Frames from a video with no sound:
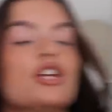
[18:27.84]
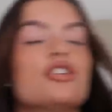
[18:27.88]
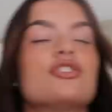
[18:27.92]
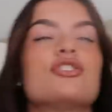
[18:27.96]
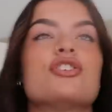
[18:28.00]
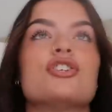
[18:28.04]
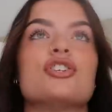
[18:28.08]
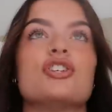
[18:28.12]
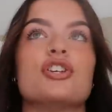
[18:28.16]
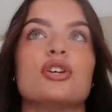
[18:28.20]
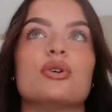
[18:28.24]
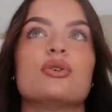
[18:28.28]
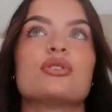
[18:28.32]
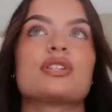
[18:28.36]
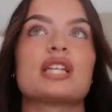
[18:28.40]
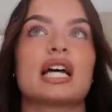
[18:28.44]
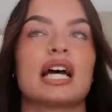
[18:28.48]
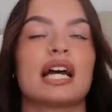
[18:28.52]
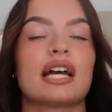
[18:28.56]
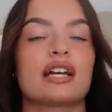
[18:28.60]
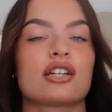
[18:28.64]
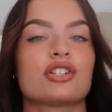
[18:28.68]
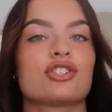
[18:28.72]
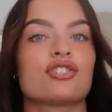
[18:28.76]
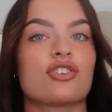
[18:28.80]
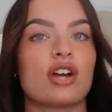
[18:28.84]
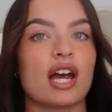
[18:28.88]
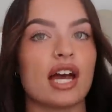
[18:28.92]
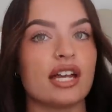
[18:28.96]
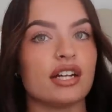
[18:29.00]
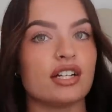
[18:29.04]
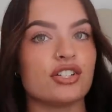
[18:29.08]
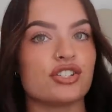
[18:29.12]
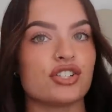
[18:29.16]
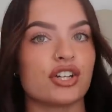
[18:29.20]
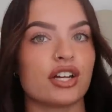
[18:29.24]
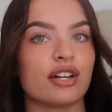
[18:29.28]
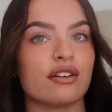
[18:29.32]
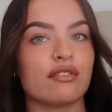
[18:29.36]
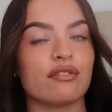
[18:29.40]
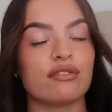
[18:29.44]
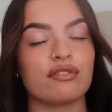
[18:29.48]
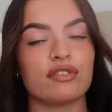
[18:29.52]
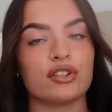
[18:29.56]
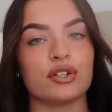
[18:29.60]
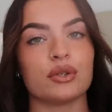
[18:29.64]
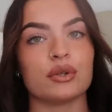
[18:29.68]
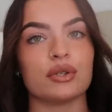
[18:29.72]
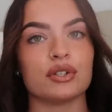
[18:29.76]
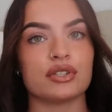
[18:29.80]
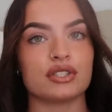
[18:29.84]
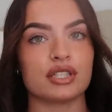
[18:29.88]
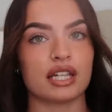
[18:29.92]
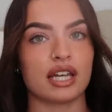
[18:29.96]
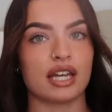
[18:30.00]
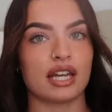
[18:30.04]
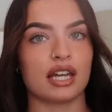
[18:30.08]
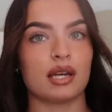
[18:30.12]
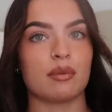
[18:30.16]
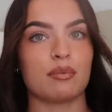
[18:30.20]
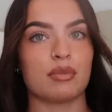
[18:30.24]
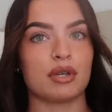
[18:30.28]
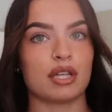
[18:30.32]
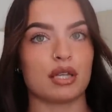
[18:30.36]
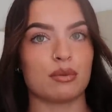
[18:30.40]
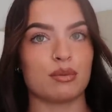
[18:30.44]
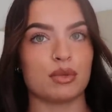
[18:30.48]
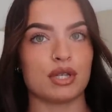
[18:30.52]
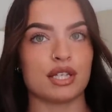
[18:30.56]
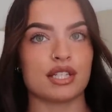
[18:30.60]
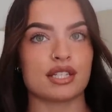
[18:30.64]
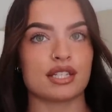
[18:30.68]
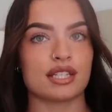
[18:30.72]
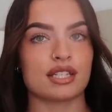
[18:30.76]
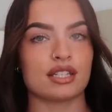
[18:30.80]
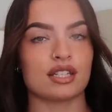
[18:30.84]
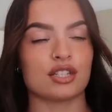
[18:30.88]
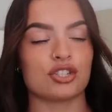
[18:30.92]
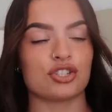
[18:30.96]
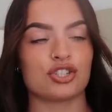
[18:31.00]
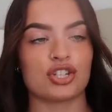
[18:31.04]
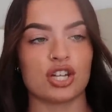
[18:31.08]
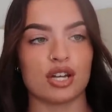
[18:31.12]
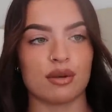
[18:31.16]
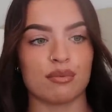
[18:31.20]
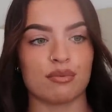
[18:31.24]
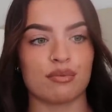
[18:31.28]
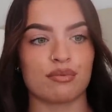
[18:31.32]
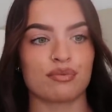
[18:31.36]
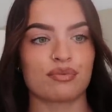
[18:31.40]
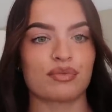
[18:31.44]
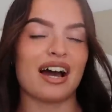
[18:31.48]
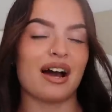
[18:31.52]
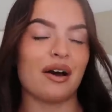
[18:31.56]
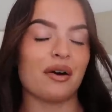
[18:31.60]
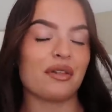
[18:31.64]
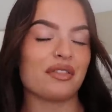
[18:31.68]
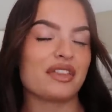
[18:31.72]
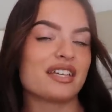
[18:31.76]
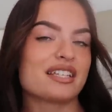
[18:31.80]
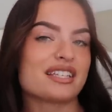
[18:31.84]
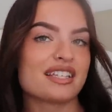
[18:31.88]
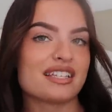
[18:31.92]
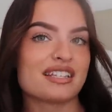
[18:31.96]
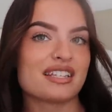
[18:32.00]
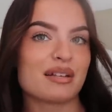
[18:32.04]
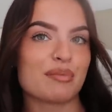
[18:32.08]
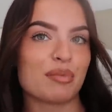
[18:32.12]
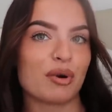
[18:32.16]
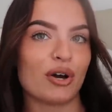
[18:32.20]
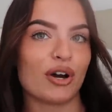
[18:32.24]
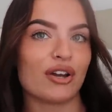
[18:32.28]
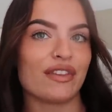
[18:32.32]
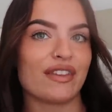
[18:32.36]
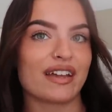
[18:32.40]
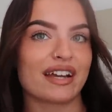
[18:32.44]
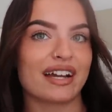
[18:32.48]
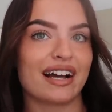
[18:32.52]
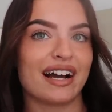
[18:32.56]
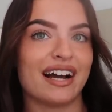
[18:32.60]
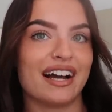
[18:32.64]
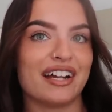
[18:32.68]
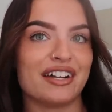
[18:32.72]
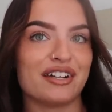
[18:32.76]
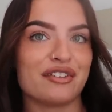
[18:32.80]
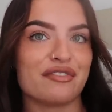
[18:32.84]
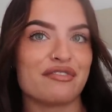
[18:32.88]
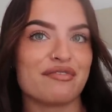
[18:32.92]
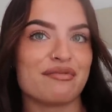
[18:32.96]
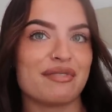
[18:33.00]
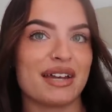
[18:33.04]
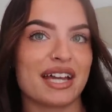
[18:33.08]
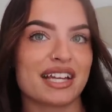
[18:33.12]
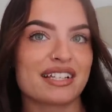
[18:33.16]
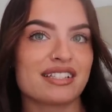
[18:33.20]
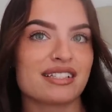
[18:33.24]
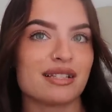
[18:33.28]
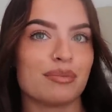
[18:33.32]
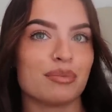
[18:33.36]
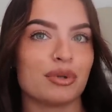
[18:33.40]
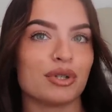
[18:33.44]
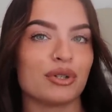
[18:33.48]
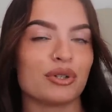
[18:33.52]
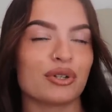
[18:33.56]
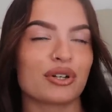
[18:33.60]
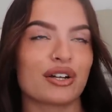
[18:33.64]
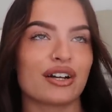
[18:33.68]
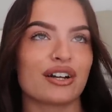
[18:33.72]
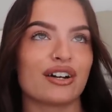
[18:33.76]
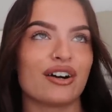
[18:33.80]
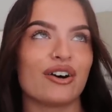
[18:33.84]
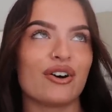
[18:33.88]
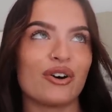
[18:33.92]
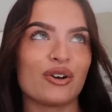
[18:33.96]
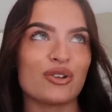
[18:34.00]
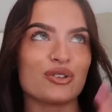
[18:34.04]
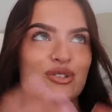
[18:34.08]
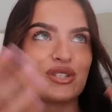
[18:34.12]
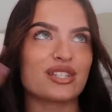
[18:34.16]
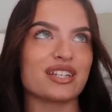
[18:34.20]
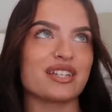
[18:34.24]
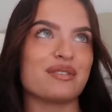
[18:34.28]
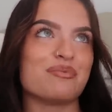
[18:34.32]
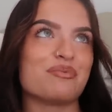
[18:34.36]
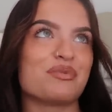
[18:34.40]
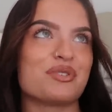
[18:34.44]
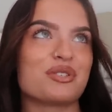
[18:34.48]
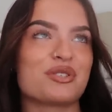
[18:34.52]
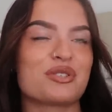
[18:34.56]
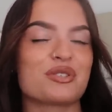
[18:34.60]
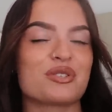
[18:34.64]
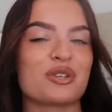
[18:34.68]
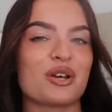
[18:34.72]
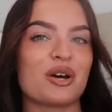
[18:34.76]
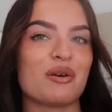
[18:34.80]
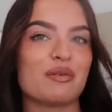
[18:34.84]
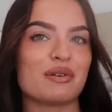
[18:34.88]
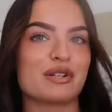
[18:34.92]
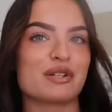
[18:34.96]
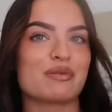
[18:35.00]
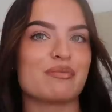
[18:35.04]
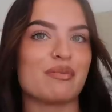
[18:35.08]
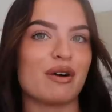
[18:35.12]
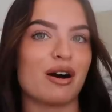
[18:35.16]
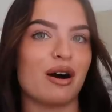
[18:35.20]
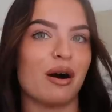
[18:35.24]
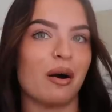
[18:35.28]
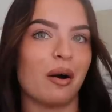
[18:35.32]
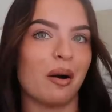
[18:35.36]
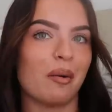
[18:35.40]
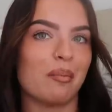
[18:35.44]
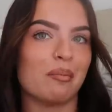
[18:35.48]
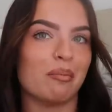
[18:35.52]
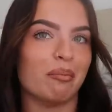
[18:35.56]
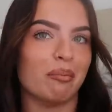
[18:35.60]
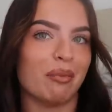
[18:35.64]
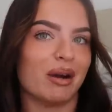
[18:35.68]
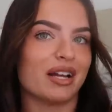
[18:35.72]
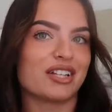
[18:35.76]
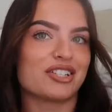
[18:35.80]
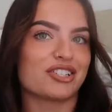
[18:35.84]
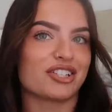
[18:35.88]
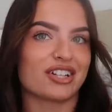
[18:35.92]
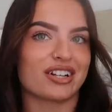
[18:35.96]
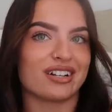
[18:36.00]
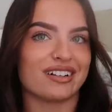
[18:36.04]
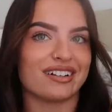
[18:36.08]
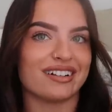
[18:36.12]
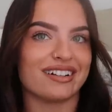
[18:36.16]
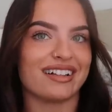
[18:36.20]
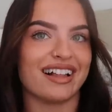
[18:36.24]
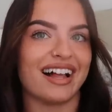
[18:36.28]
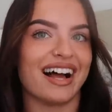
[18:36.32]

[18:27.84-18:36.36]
to use that extra energy and fuel to hit PBs in the gym. Now, this is the point that kind of makes the bulk all seem so much more magical